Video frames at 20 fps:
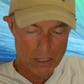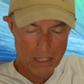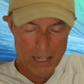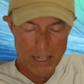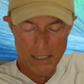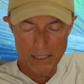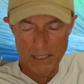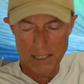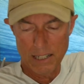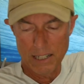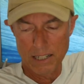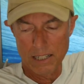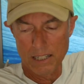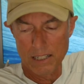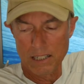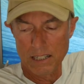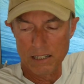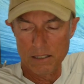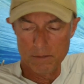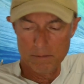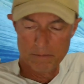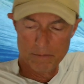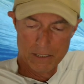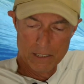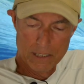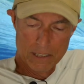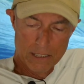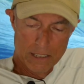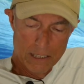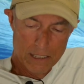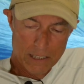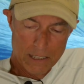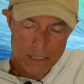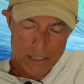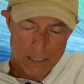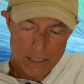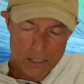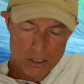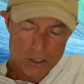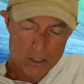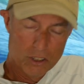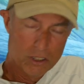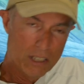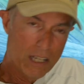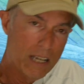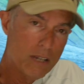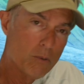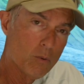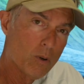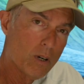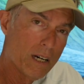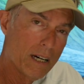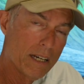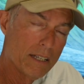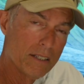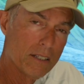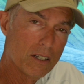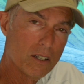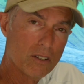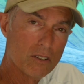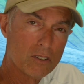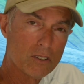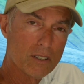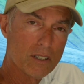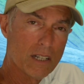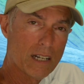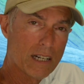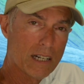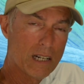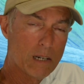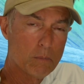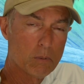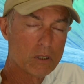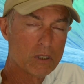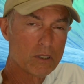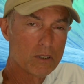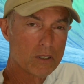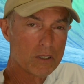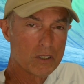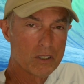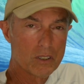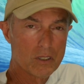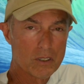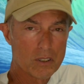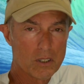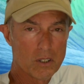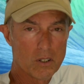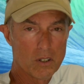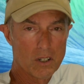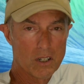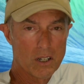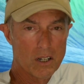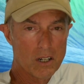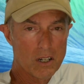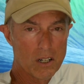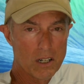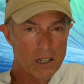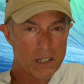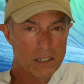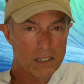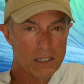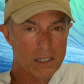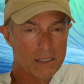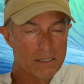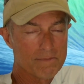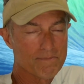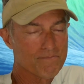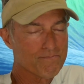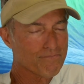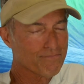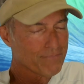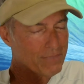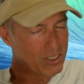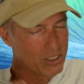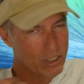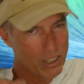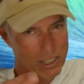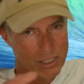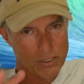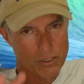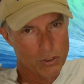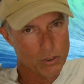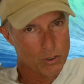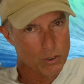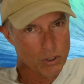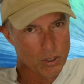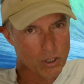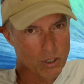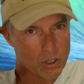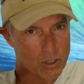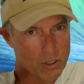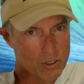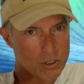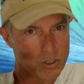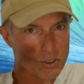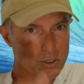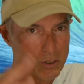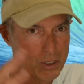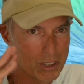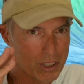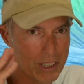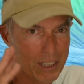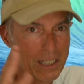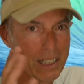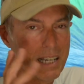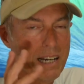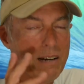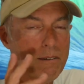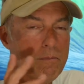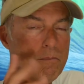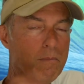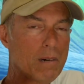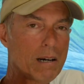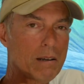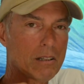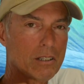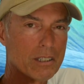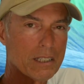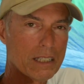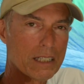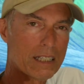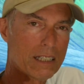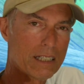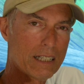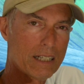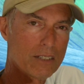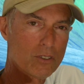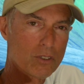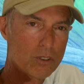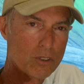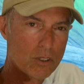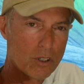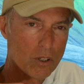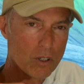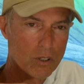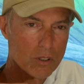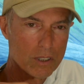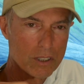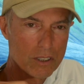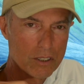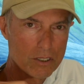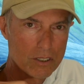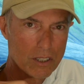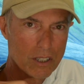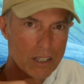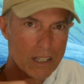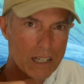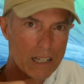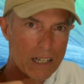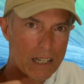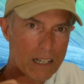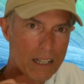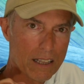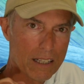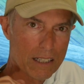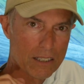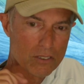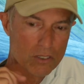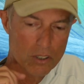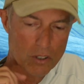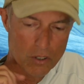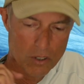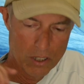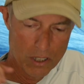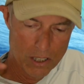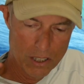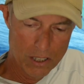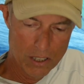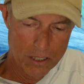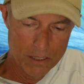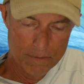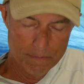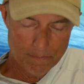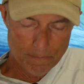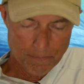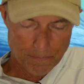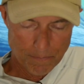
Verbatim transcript: not line up statewide though there's a lot of opportunity still going on check the scroll. You'll see that by looking at that scroll that there's a lot of things going on.